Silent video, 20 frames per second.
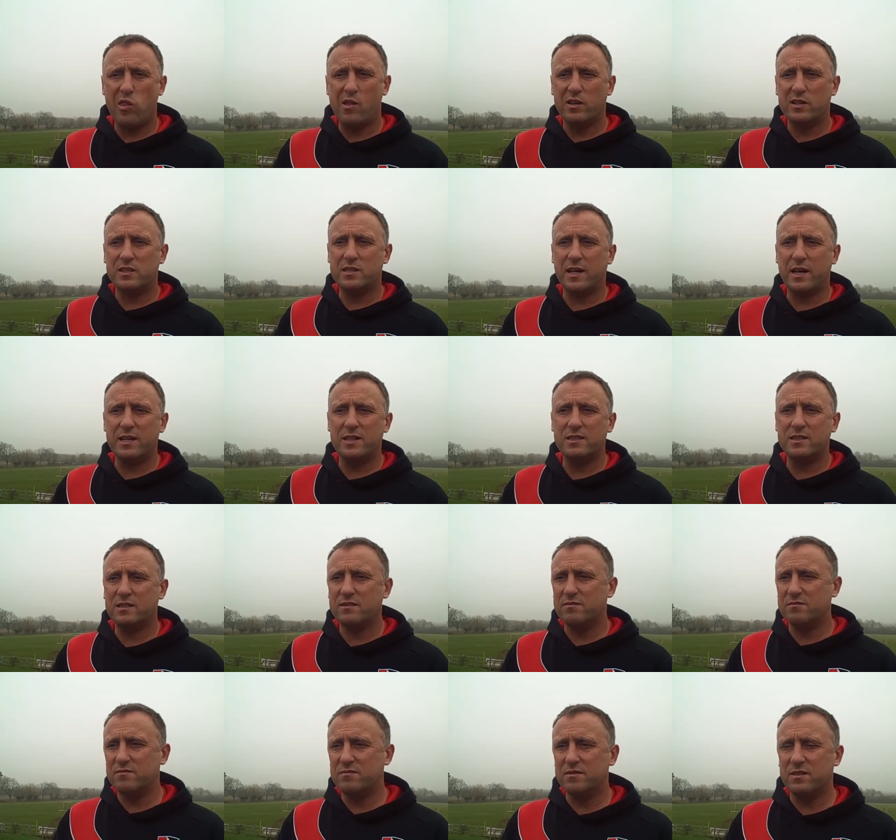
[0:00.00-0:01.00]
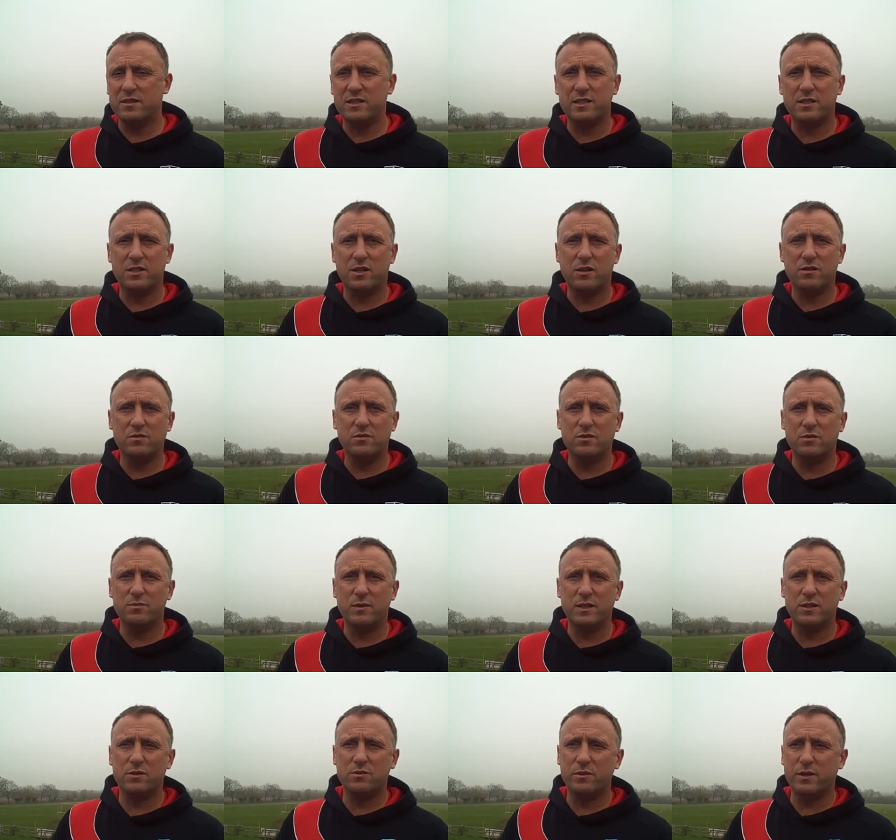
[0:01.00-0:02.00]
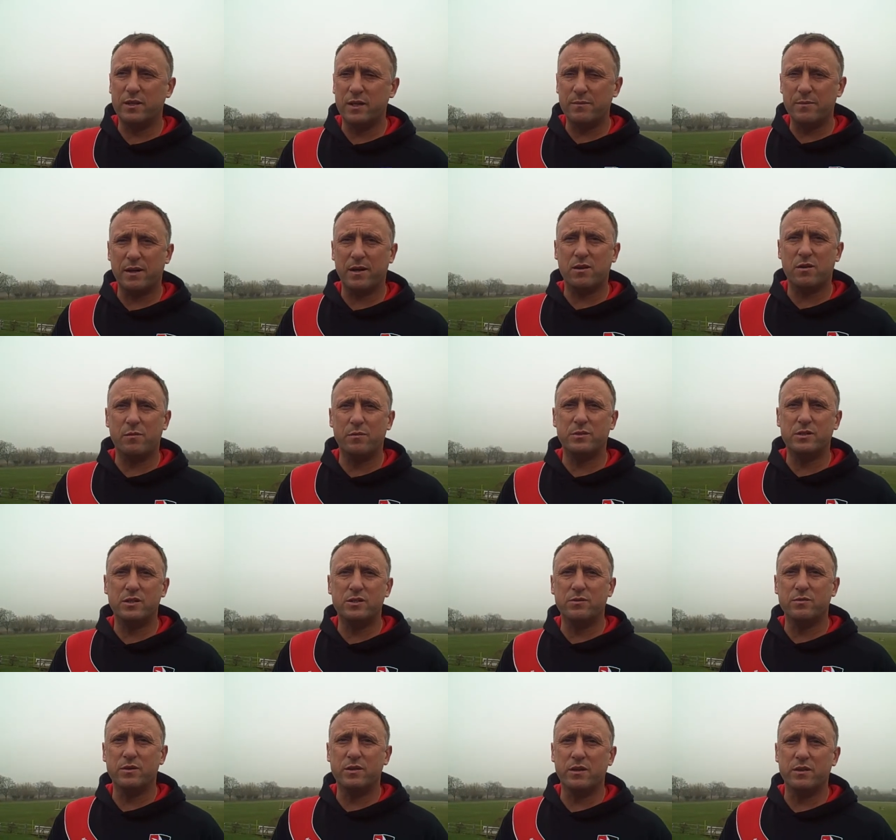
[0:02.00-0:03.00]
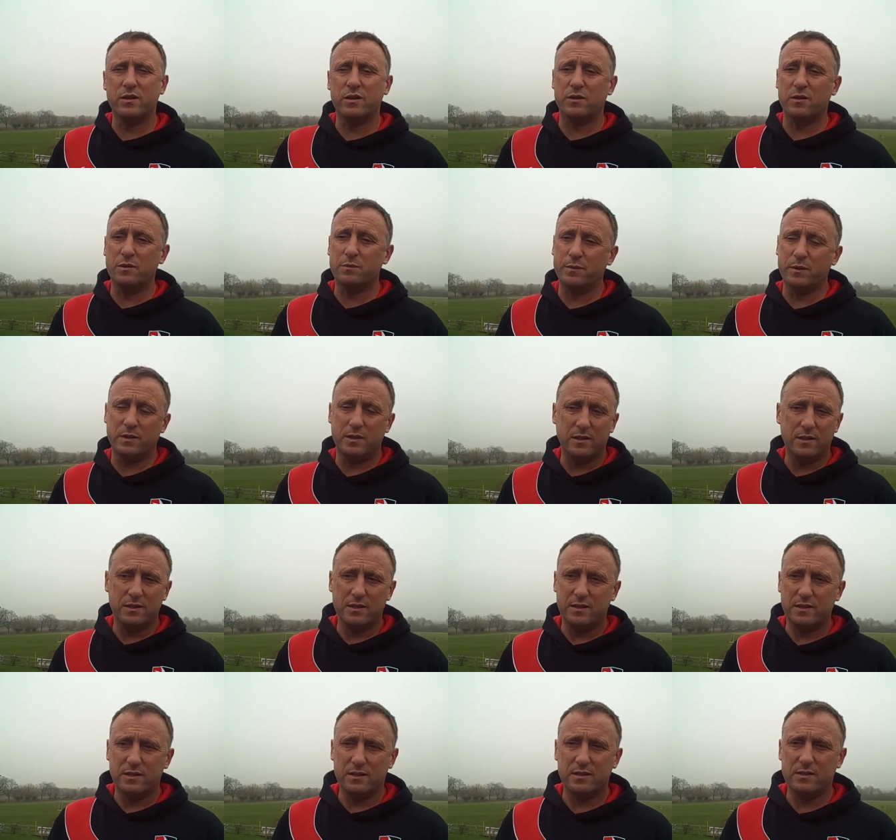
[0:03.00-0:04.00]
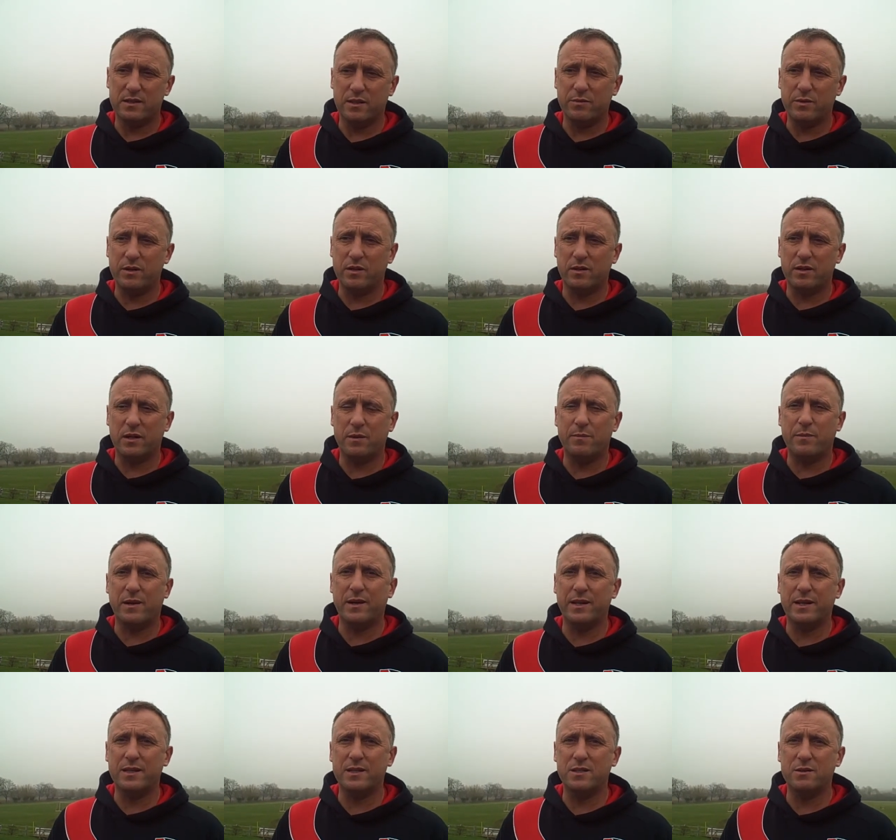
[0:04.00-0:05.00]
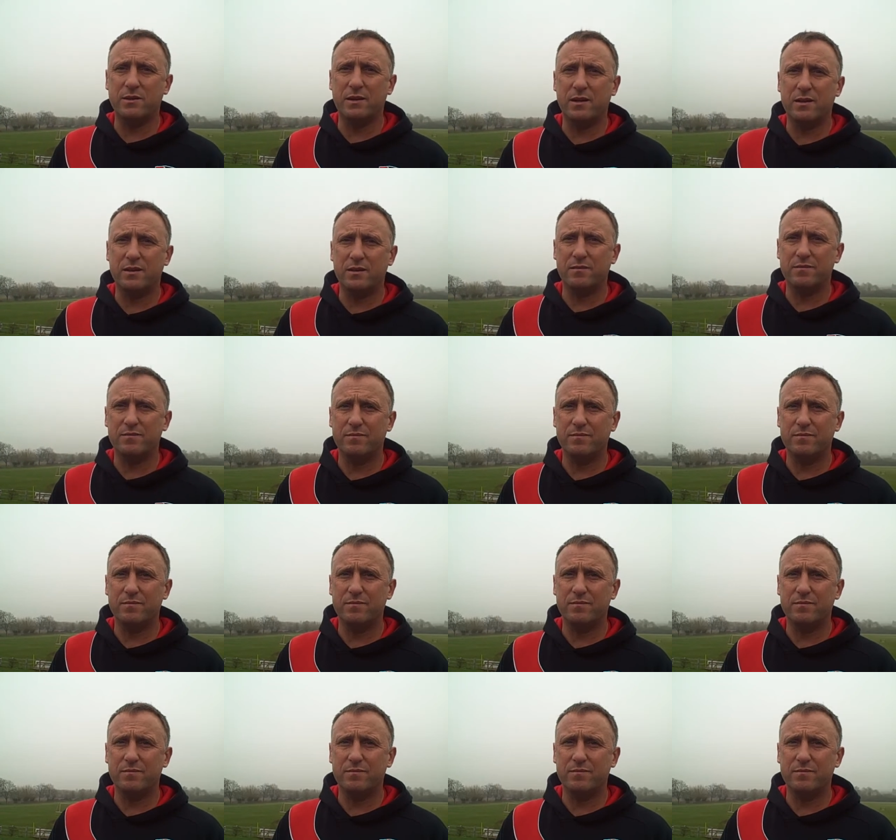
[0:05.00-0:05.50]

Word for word: stays on their toes, make sure we keep that competition within the group, but so we're not going to panic into anything.